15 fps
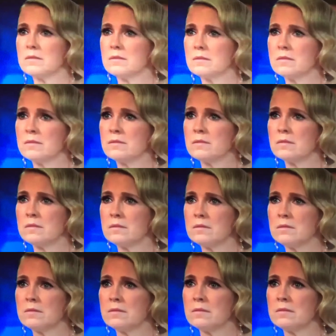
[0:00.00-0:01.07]

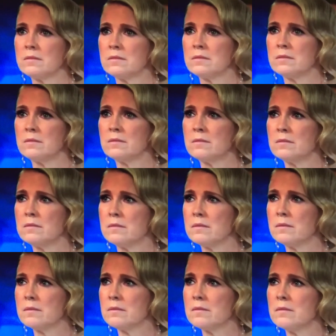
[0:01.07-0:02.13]

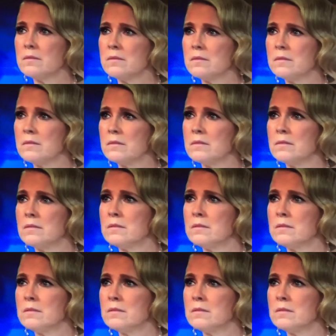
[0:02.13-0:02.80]
Nobody speaks.